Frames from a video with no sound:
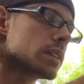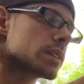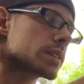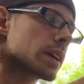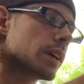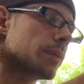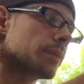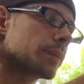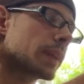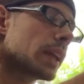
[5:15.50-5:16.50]
So,
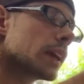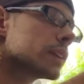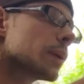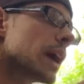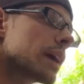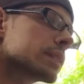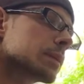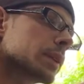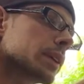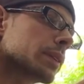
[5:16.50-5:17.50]
and I do have
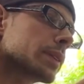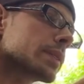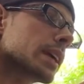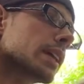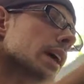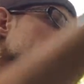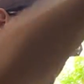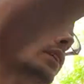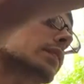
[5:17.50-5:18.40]
some good roots, I lied.